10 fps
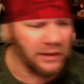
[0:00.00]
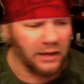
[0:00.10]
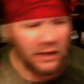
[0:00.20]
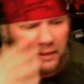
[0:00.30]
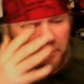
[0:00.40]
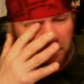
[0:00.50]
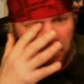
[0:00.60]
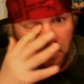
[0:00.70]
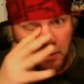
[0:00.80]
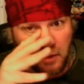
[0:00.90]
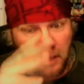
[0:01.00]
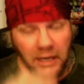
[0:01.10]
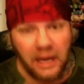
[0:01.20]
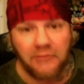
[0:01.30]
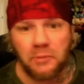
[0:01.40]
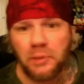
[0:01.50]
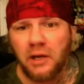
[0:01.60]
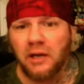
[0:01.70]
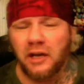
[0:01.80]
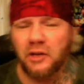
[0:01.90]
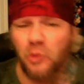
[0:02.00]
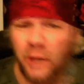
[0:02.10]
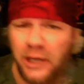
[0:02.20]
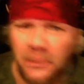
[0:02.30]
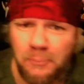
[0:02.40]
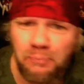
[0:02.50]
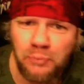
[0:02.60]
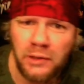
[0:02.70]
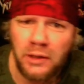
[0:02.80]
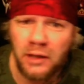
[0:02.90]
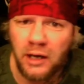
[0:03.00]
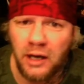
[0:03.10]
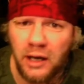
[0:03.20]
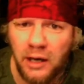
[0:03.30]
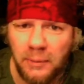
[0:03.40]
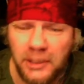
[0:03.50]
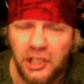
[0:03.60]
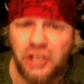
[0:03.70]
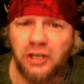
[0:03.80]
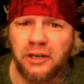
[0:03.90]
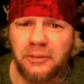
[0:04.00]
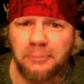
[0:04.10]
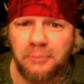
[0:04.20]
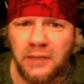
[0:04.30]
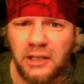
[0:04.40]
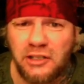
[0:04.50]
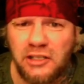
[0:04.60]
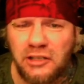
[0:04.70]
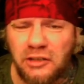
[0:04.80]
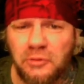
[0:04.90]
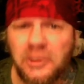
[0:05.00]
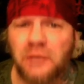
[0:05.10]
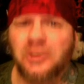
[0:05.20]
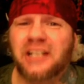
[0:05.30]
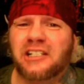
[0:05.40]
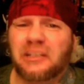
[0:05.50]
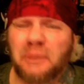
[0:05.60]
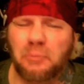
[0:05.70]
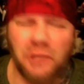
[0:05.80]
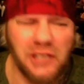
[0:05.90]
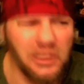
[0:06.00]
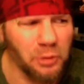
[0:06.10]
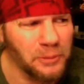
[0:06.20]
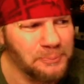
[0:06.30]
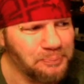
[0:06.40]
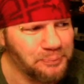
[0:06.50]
I have to put on underwear and a shirt, just to look reasonably presentable.